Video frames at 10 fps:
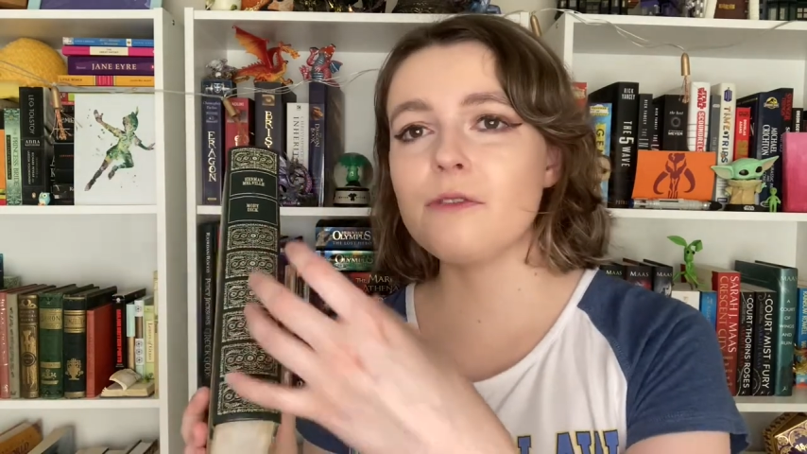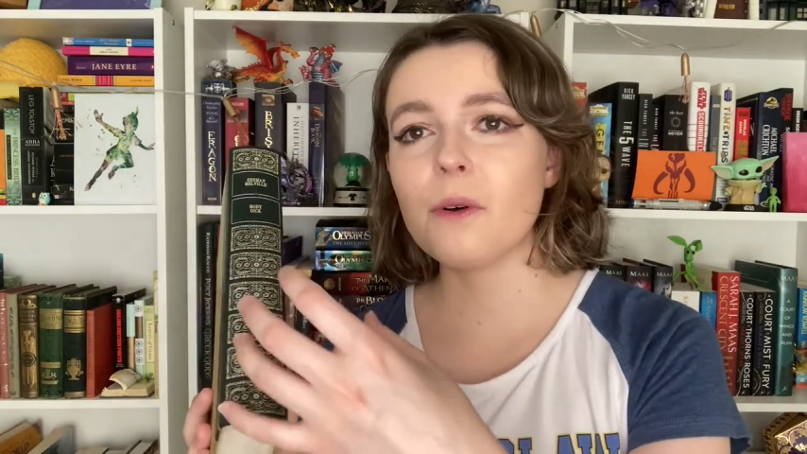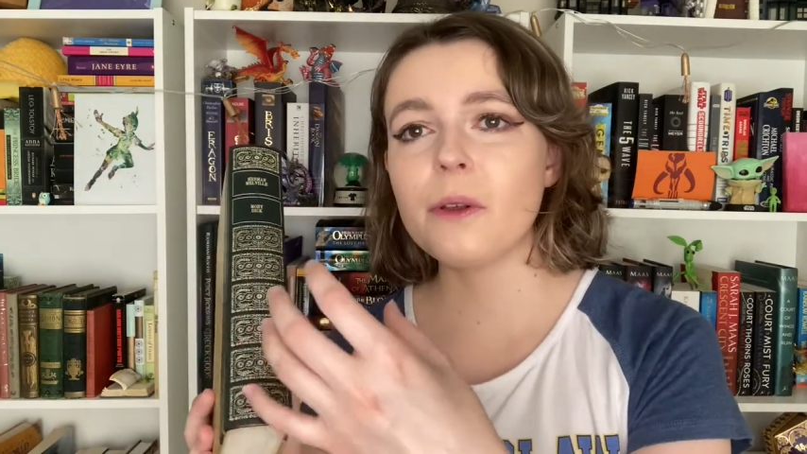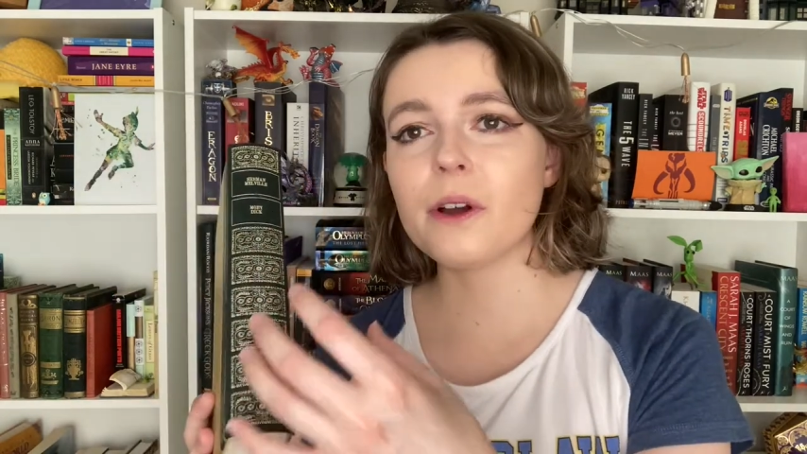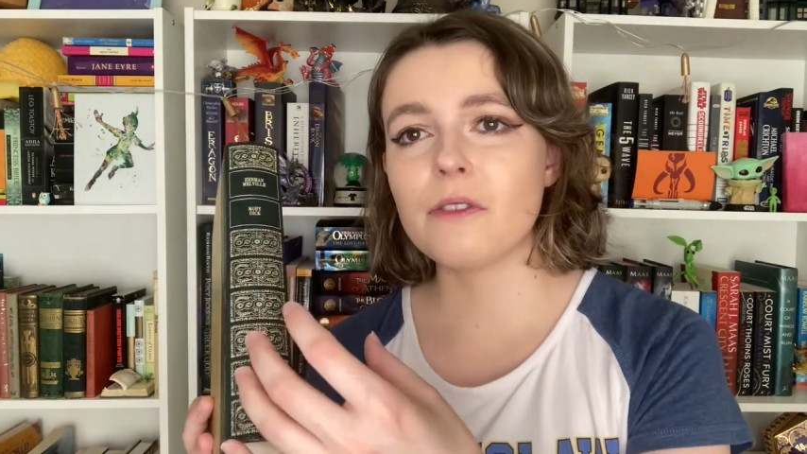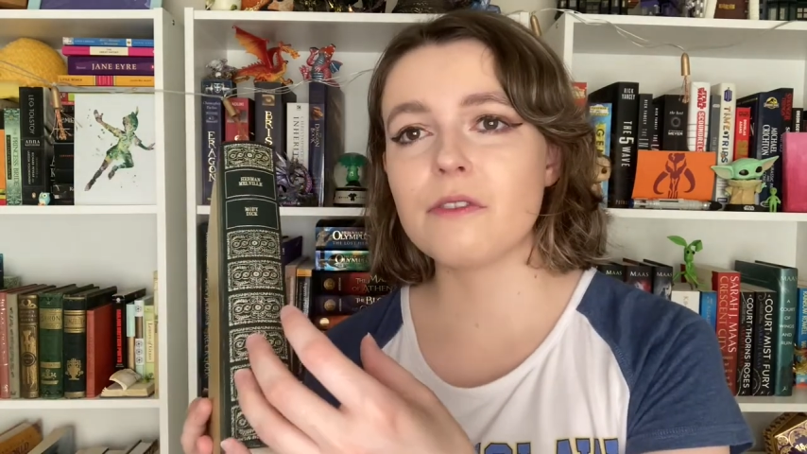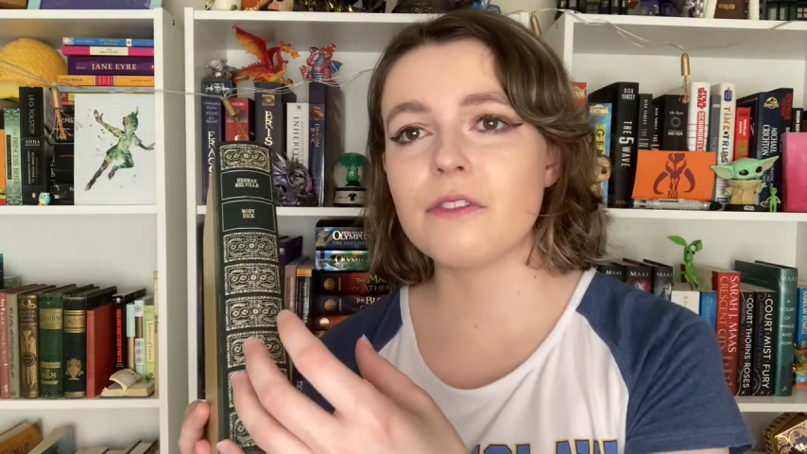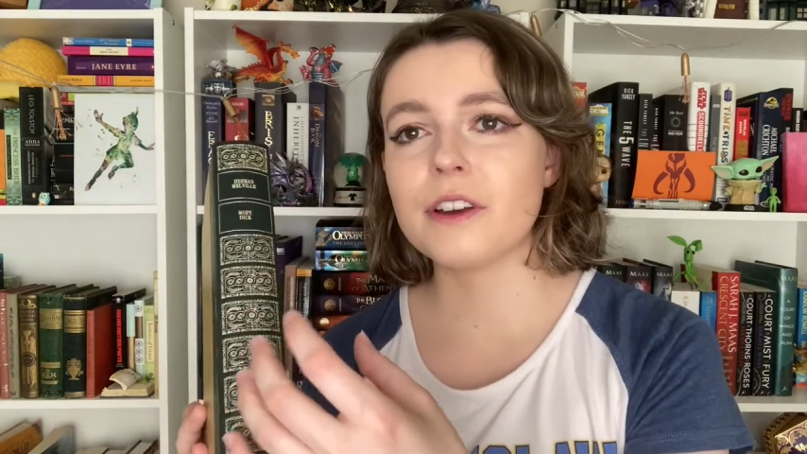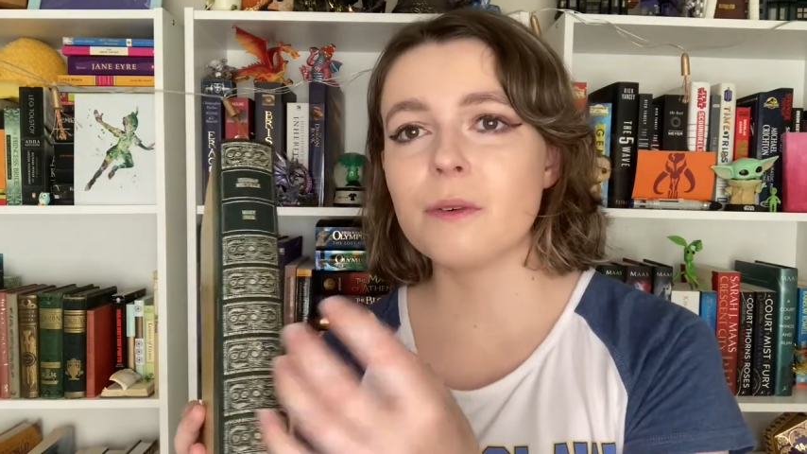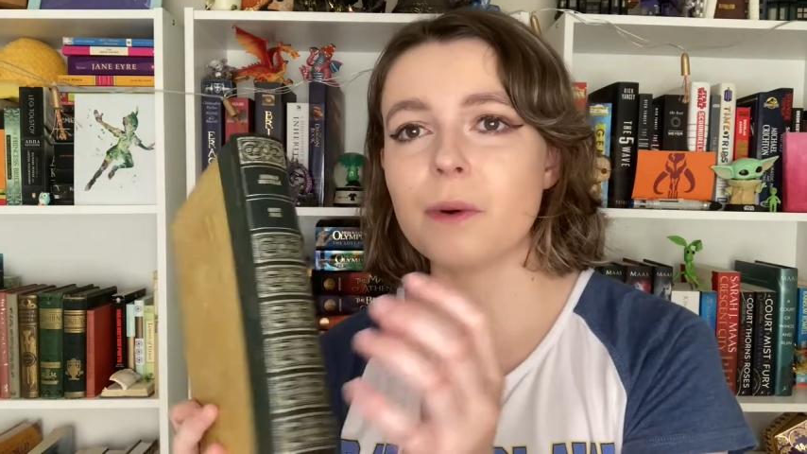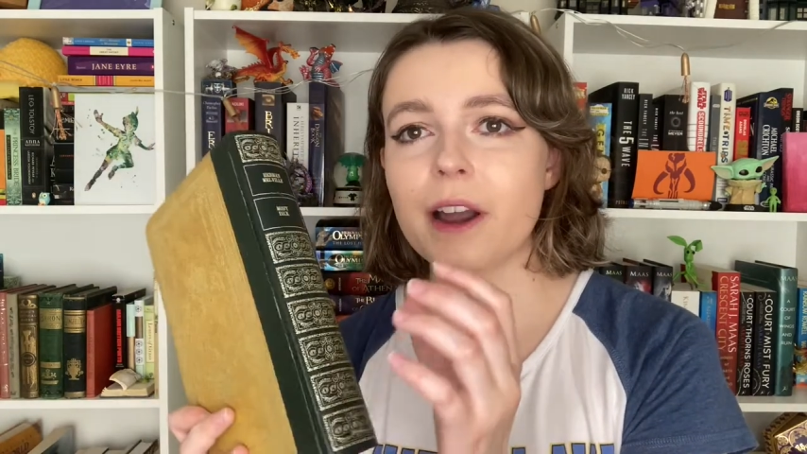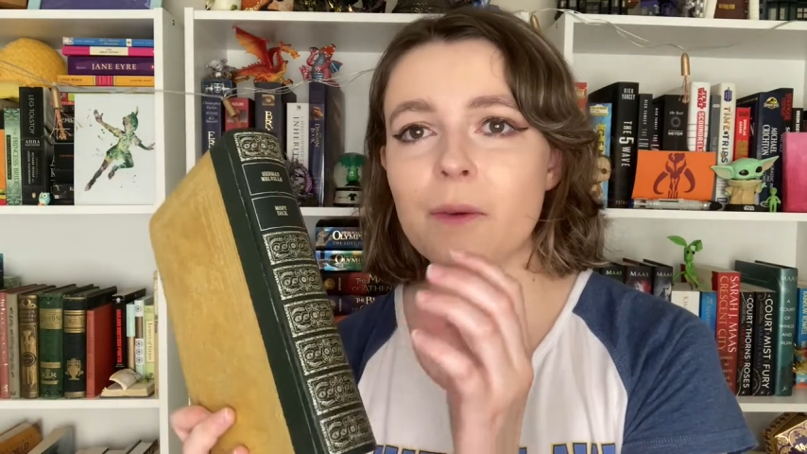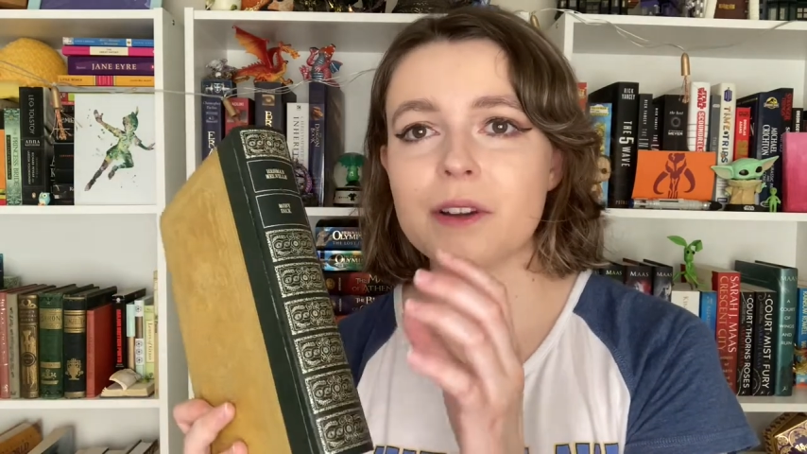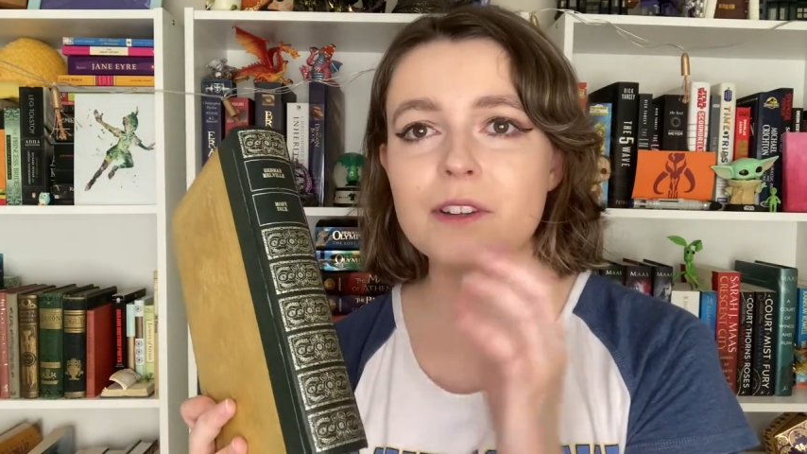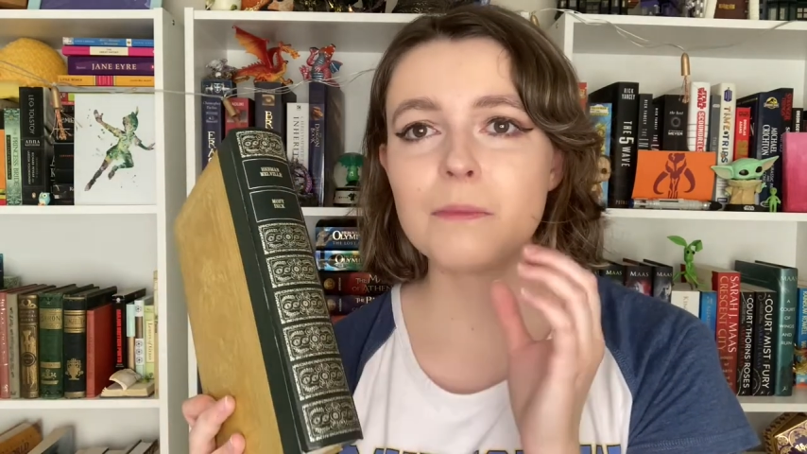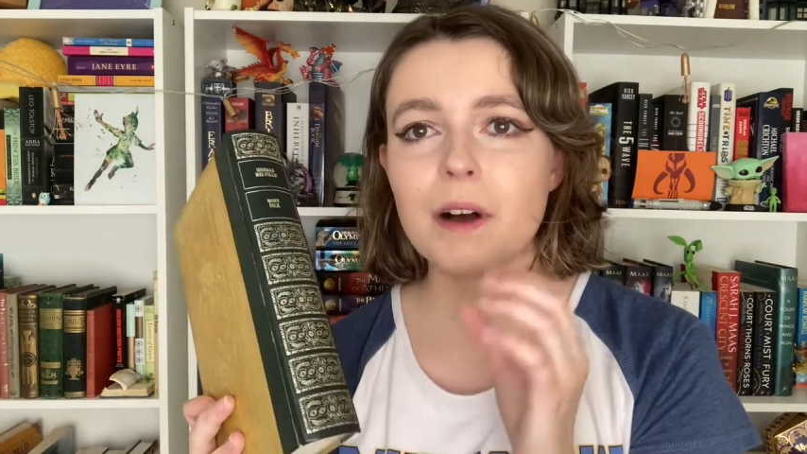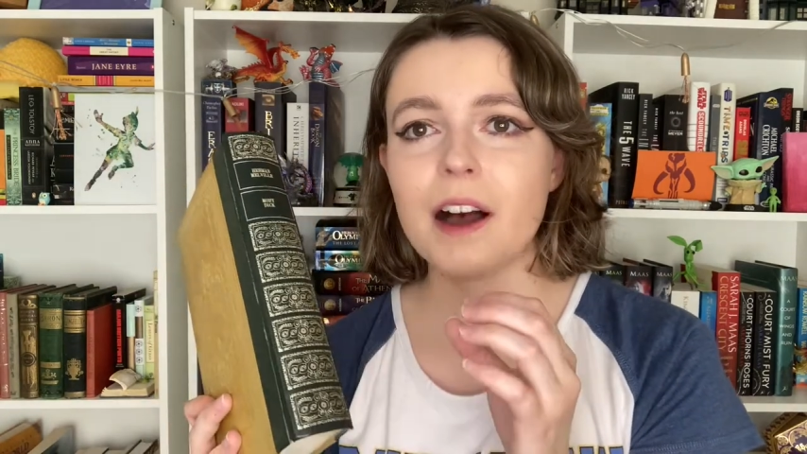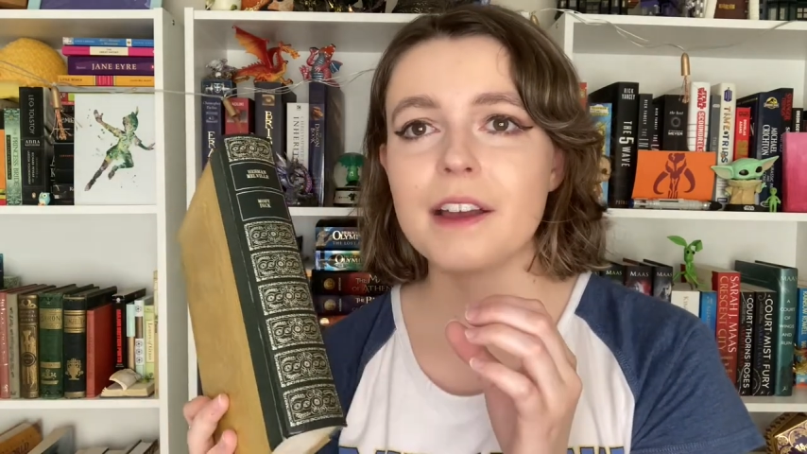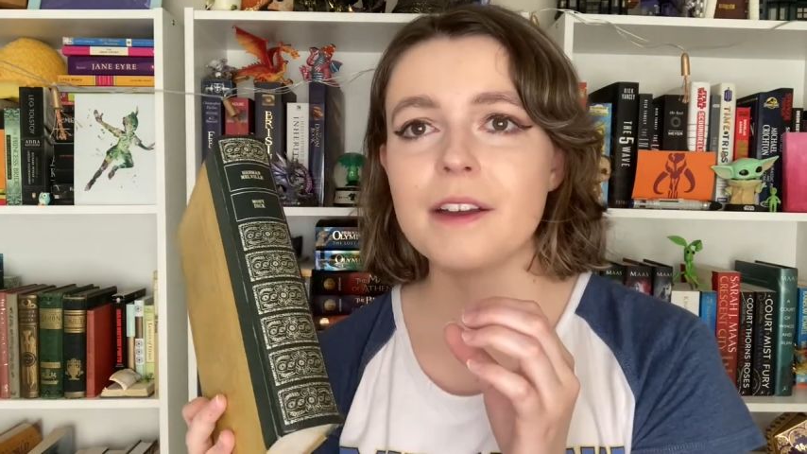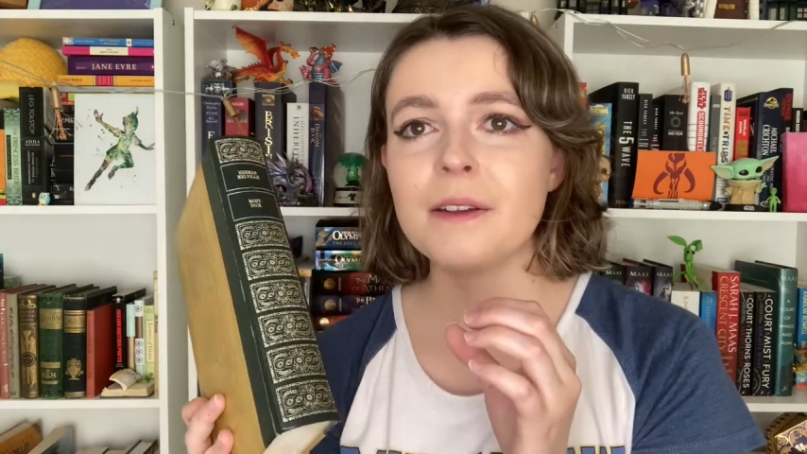falling off of it when I went to
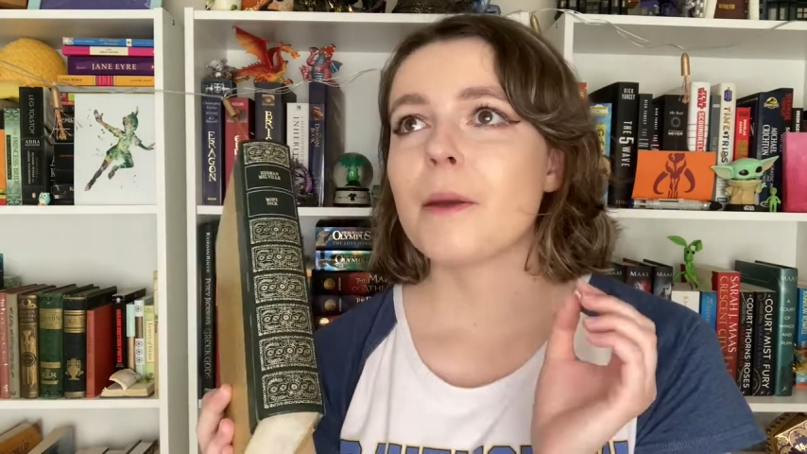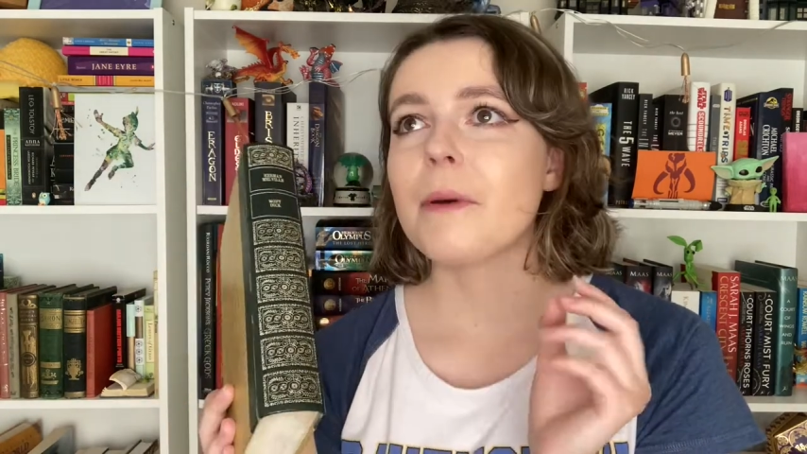buy it,